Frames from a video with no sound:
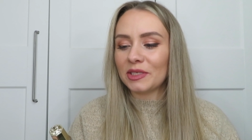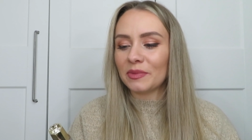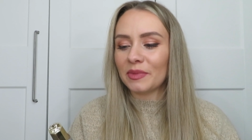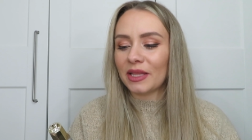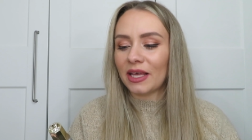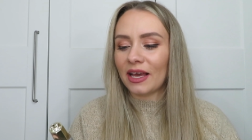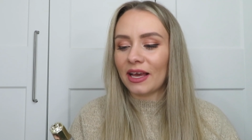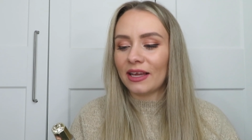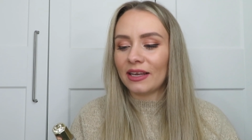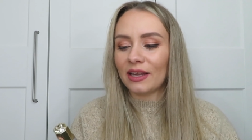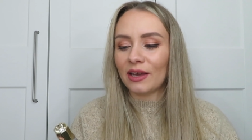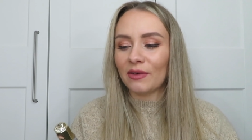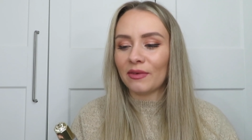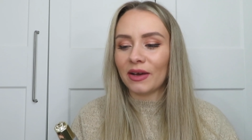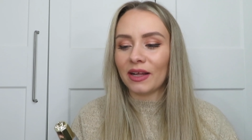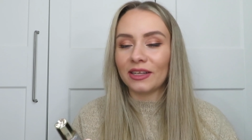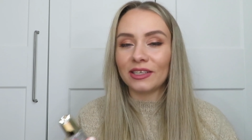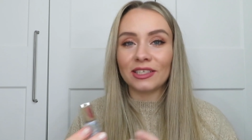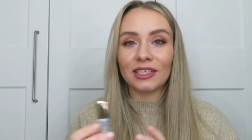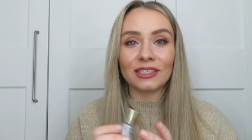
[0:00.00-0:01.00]
me some of their nail
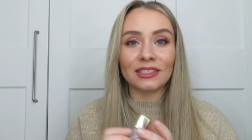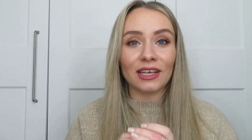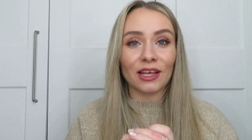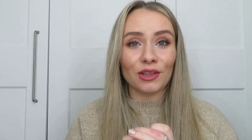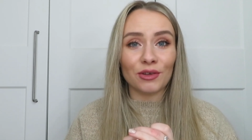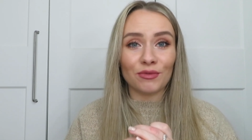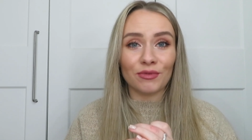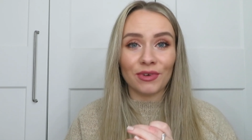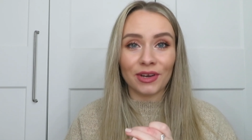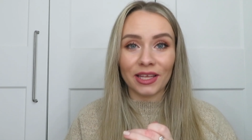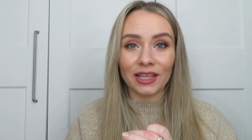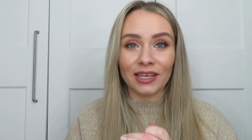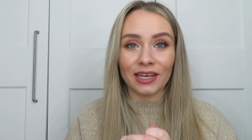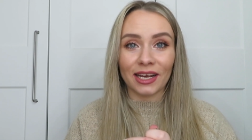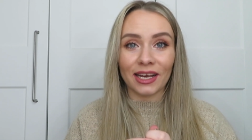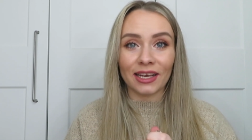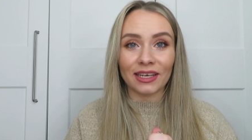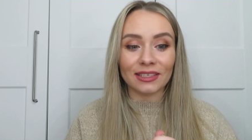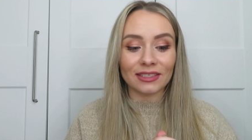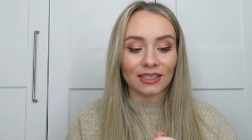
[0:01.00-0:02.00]
varnishes and they're really
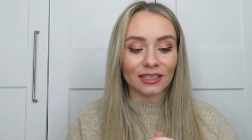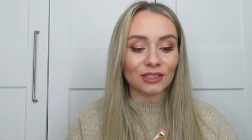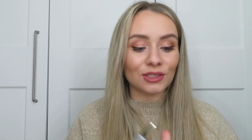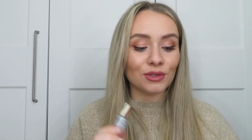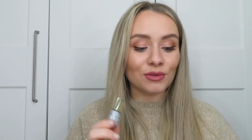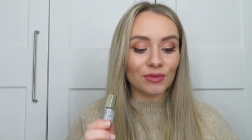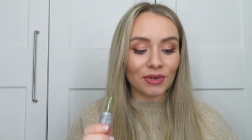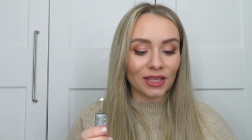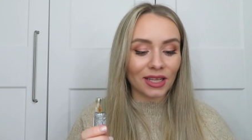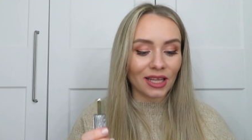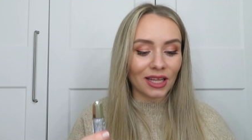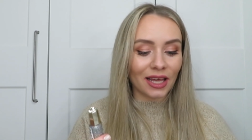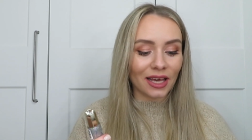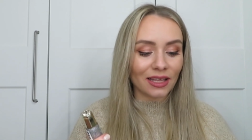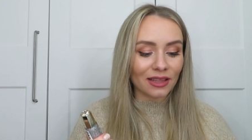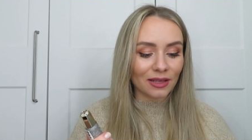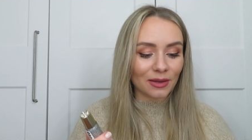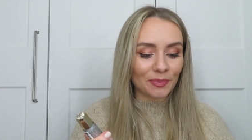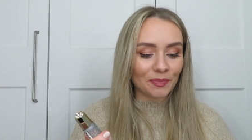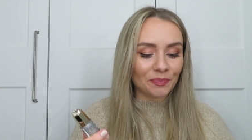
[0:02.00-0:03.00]
nice. I do really
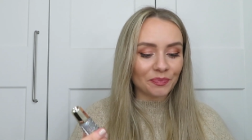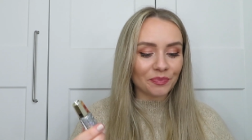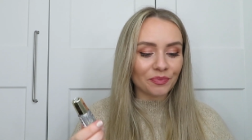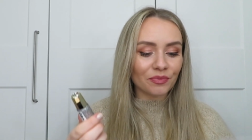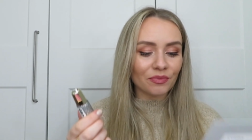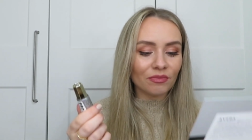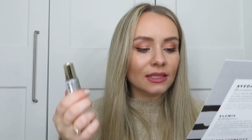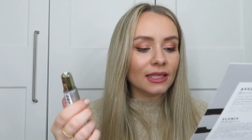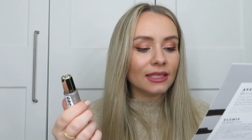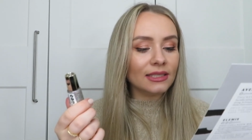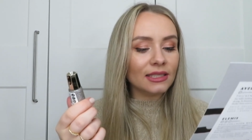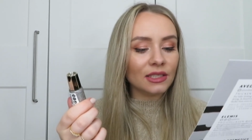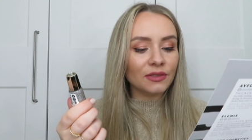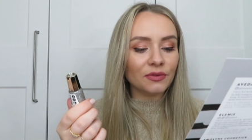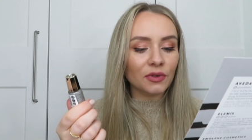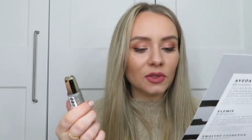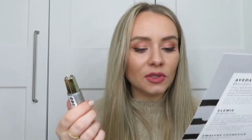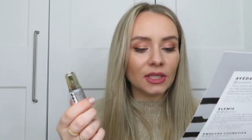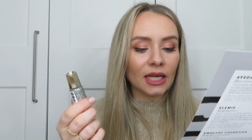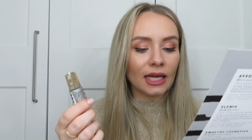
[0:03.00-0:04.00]
like them. This is
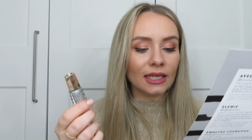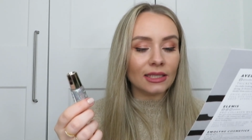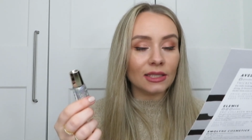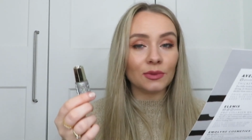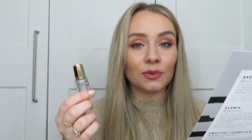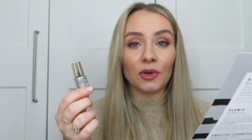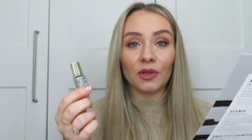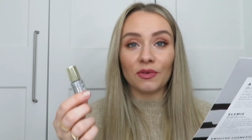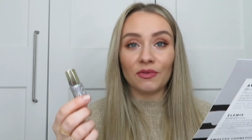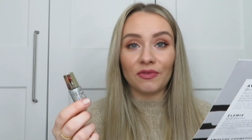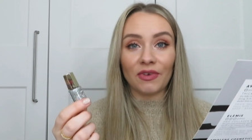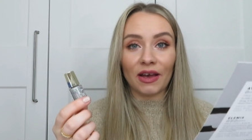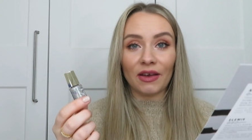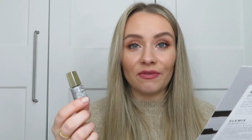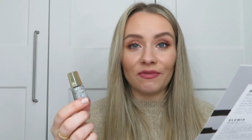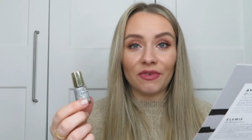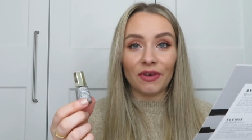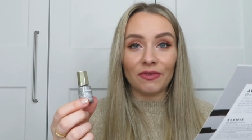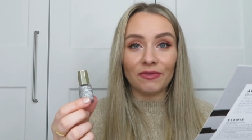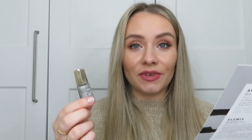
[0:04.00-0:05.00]
full size, it's worth
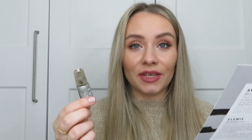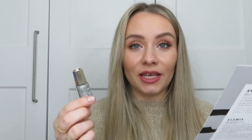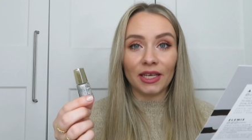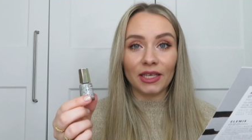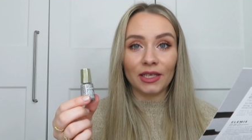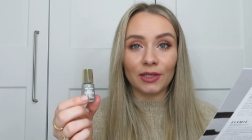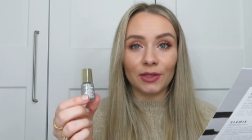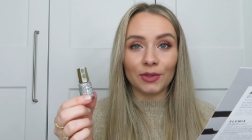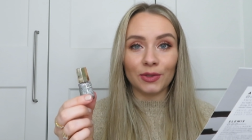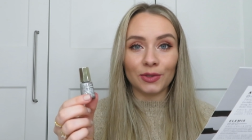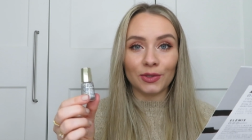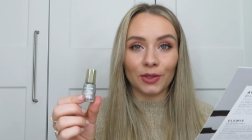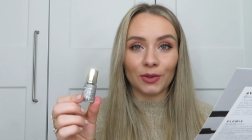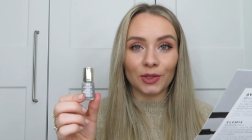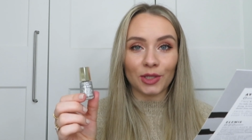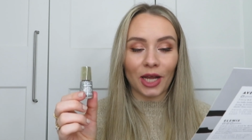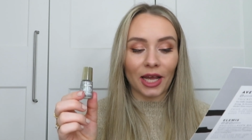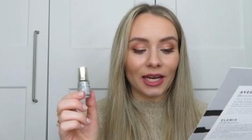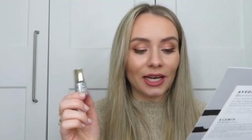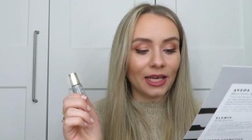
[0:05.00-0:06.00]
£5.50. So
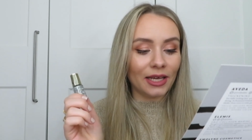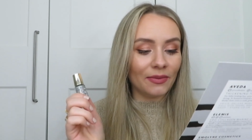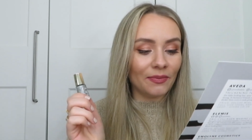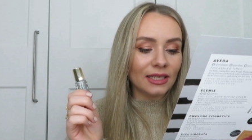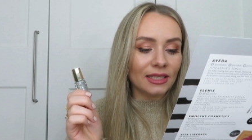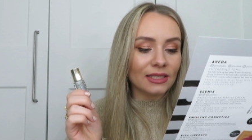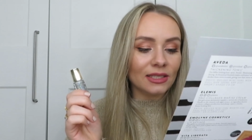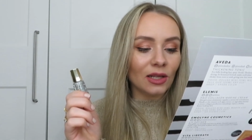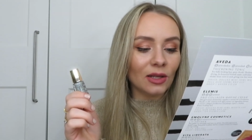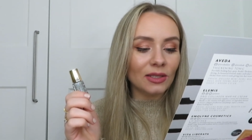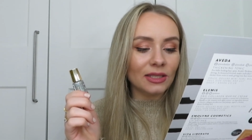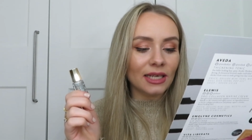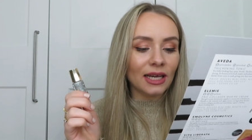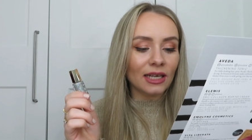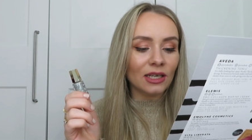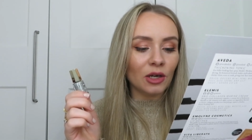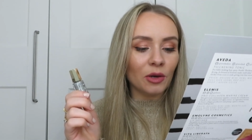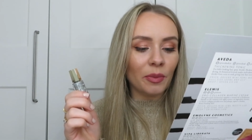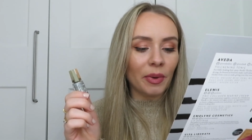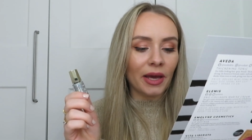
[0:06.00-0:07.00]
shiny. It says glossy
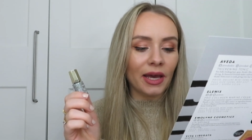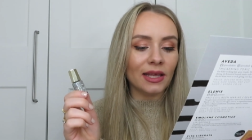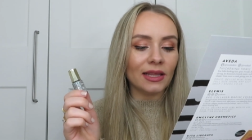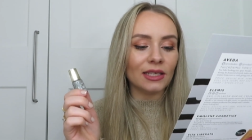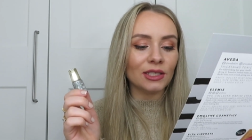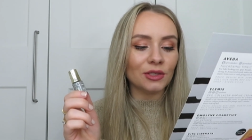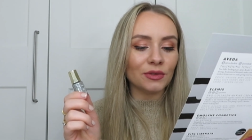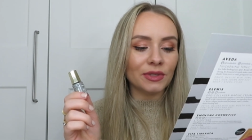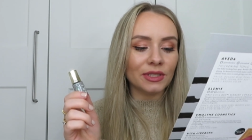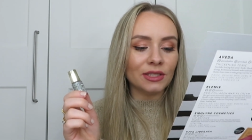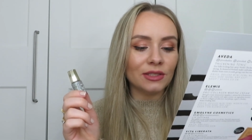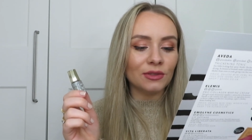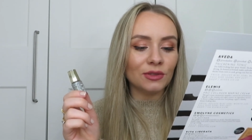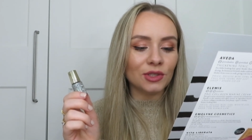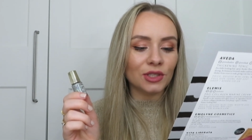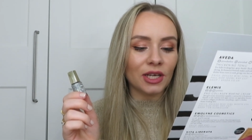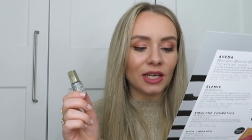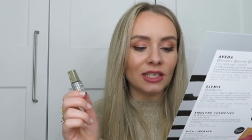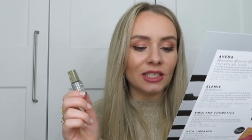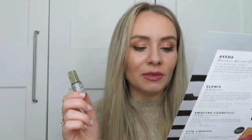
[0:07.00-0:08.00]
and opaque, this crystal
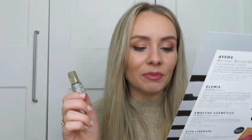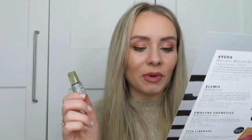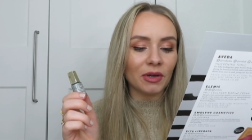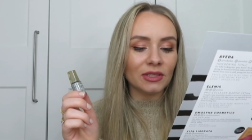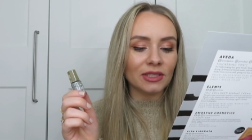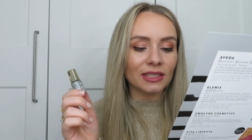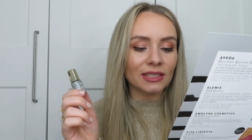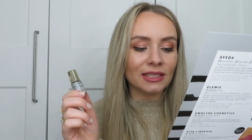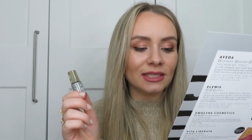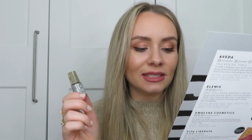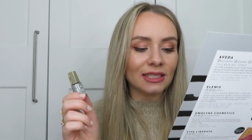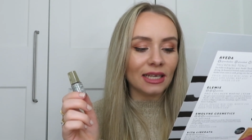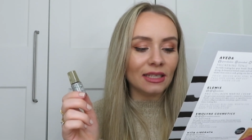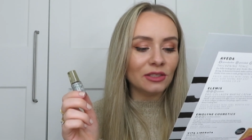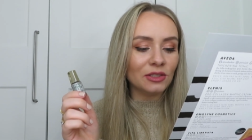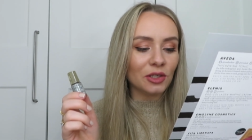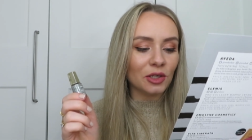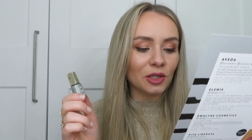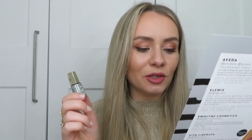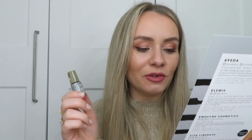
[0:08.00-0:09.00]
shade deposits
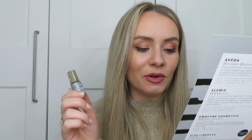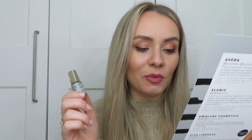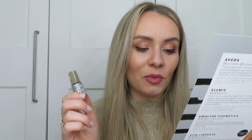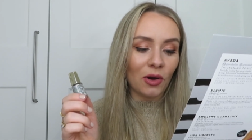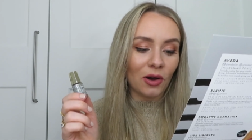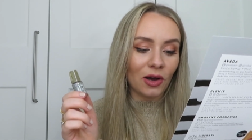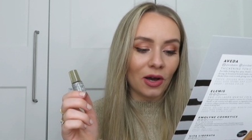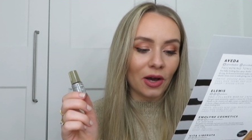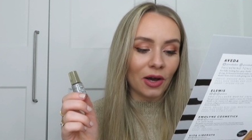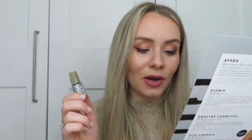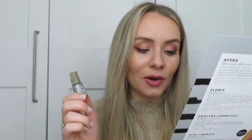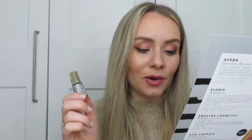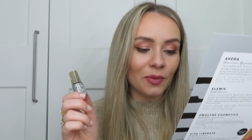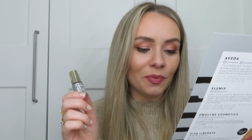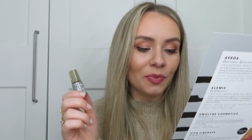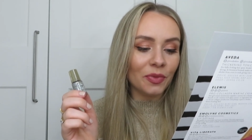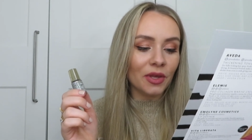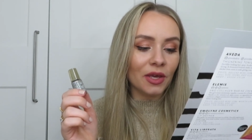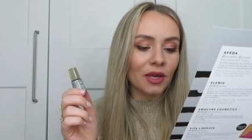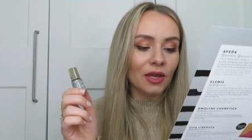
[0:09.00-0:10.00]
intense colour in one coat.
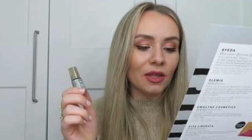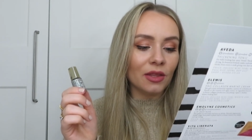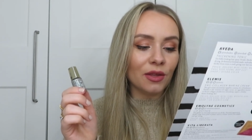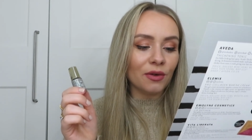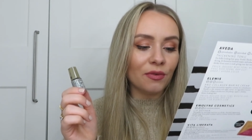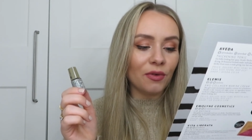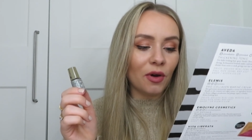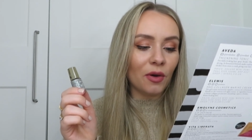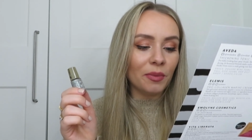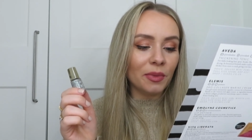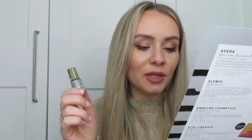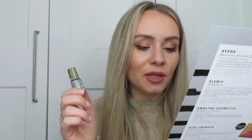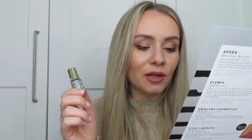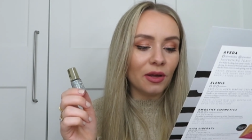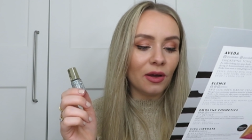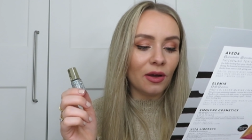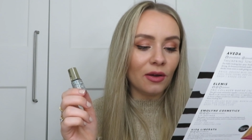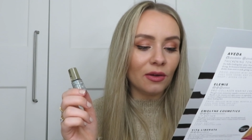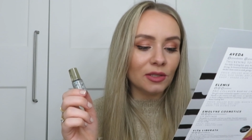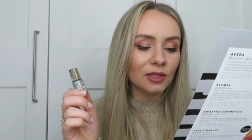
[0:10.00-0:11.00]
The
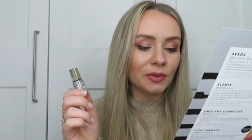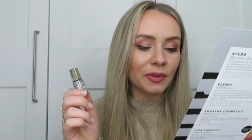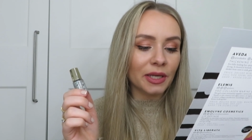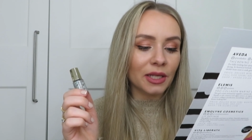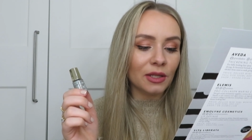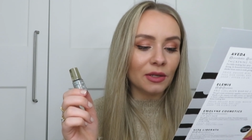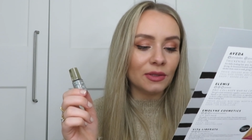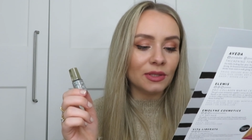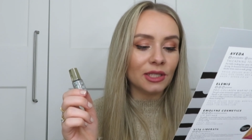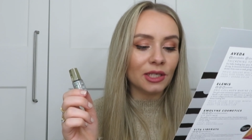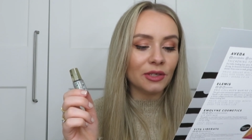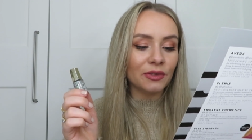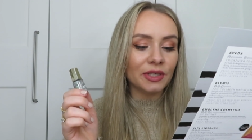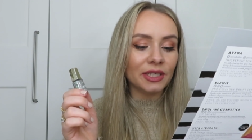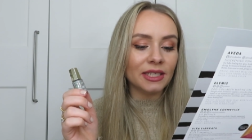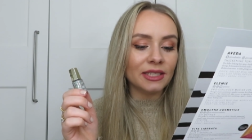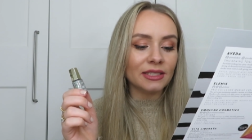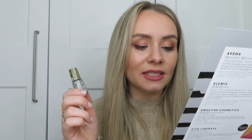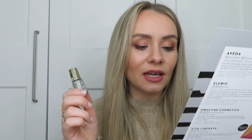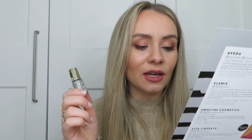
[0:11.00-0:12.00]
formula also includes
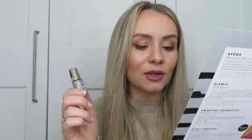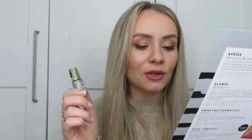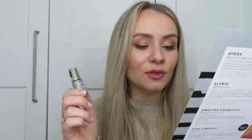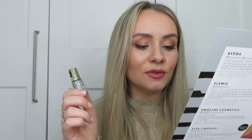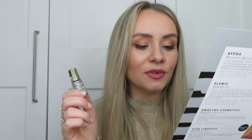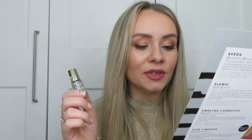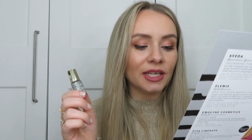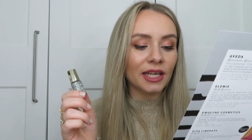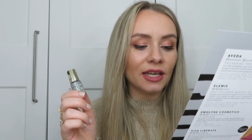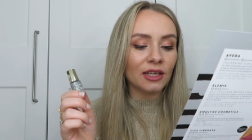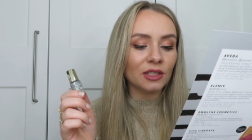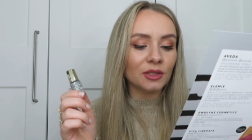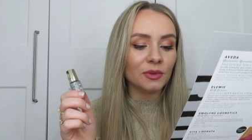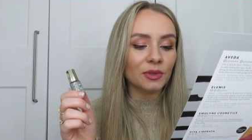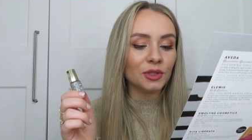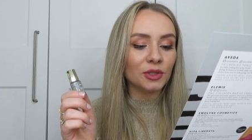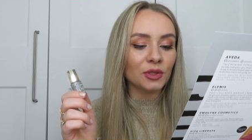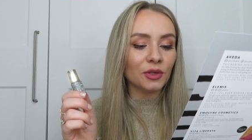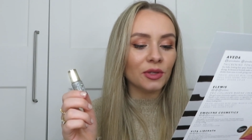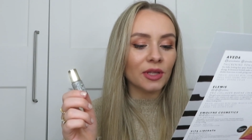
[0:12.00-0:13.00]
ingredients that are good for nails to
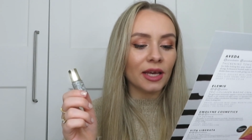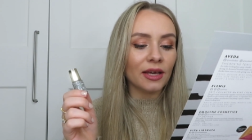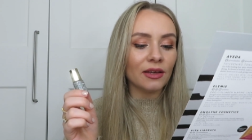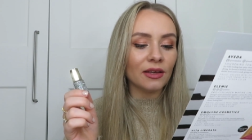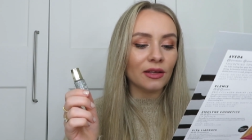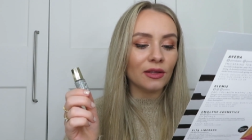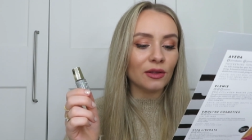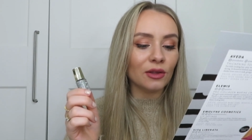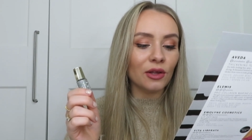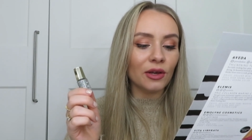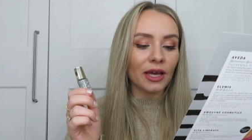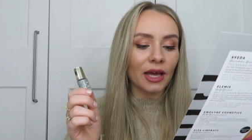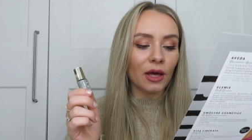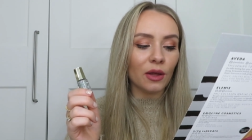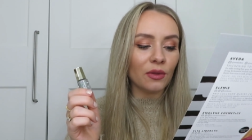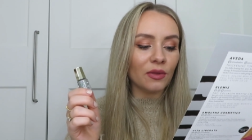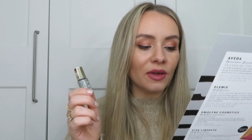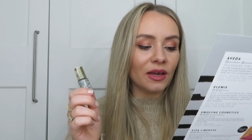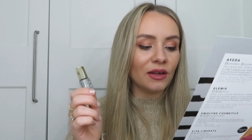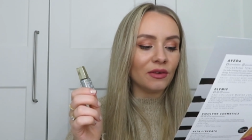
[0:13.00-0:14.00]
ensure they look
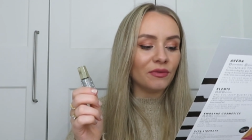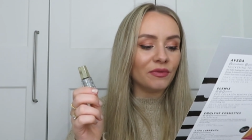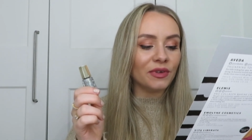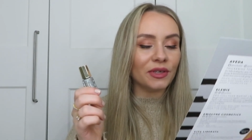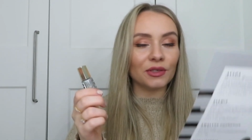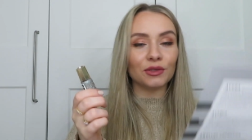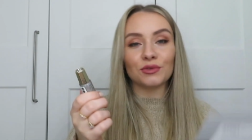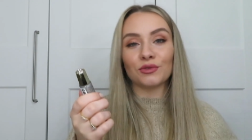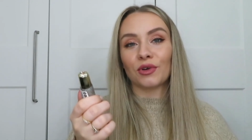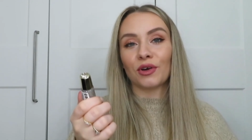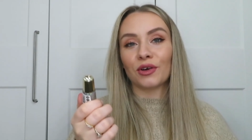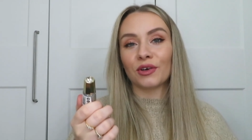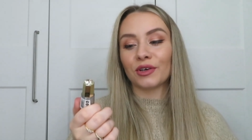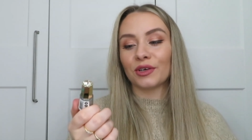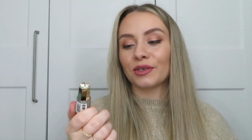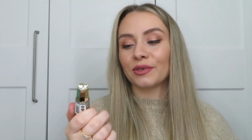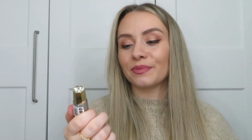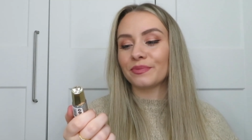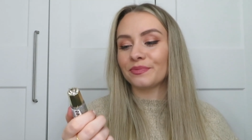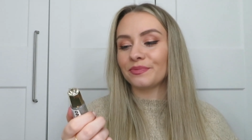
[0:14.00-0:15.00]
healthy and feel
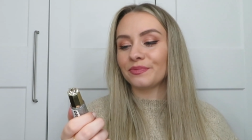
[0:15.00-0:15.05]
strong.